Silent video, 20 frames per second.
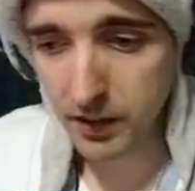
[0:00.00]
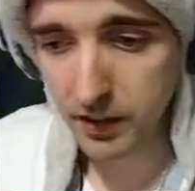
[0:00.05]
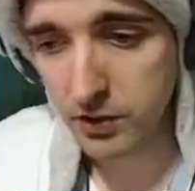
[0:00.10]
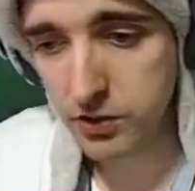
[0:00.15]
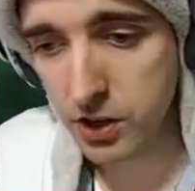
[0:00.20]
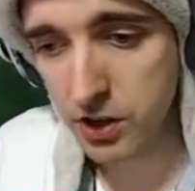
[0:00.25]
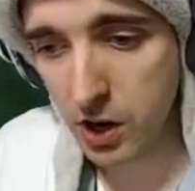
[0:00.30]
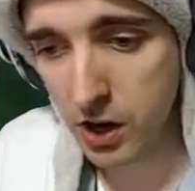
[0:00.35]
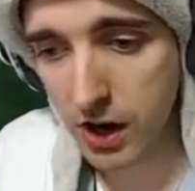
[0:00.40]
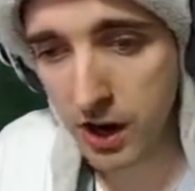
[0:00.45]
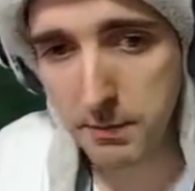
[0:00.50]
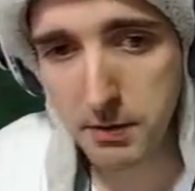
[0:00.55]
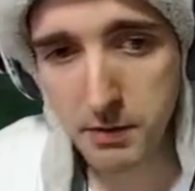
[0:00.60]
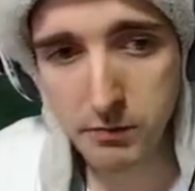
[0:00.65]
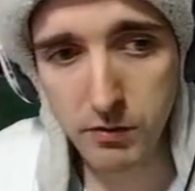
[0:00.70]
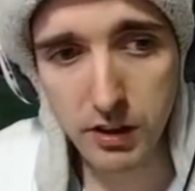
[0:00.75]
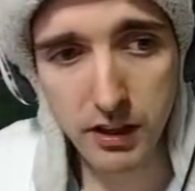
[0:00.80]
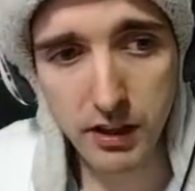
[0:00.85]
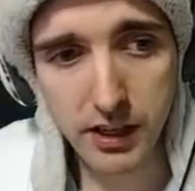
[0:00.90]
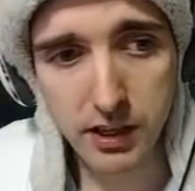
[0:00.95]
So I've
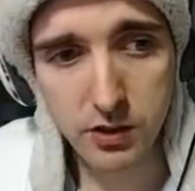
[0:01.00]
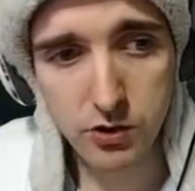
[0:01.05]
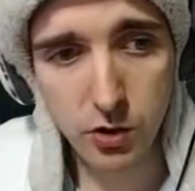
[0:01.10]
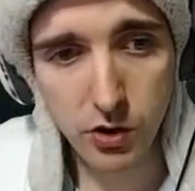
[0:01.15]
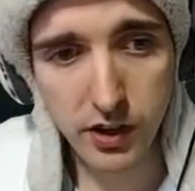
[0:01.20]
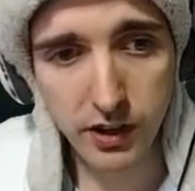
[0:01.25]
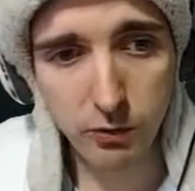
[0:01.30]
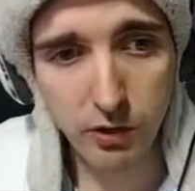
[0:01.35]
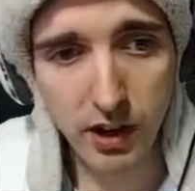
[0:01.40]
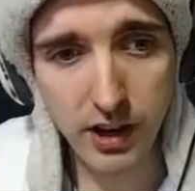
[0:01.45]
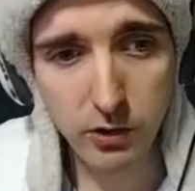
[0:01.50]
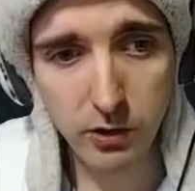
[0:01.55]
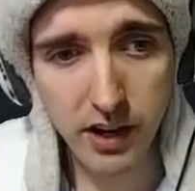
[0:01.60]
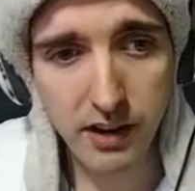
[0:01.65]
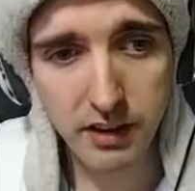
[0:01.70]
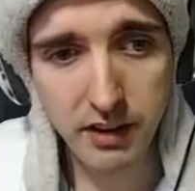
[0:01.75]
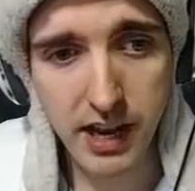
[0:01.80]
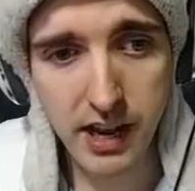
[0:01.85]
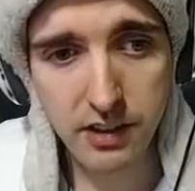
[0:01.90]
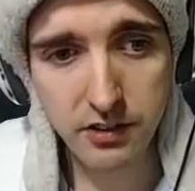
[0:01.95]
been really enjoying. Why do I
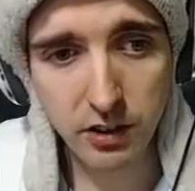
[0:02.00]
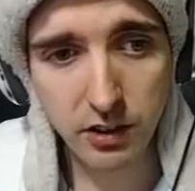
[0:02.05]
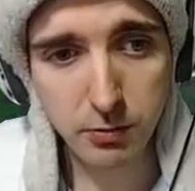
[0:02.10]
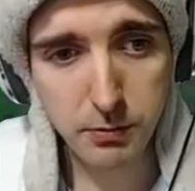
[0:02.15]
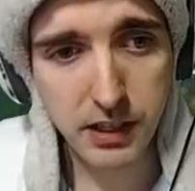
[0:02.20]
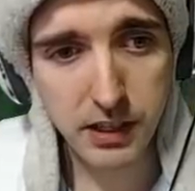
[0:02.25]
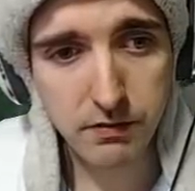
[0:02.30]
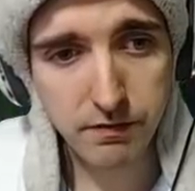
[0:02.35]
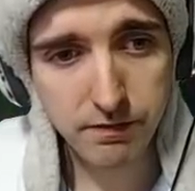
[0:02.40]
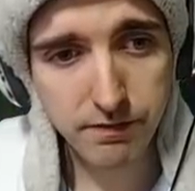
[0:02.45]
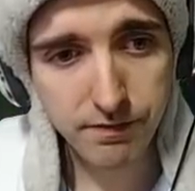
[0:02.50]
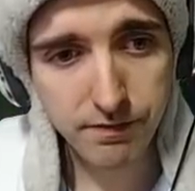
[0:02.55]
have a Kha'Zix mid?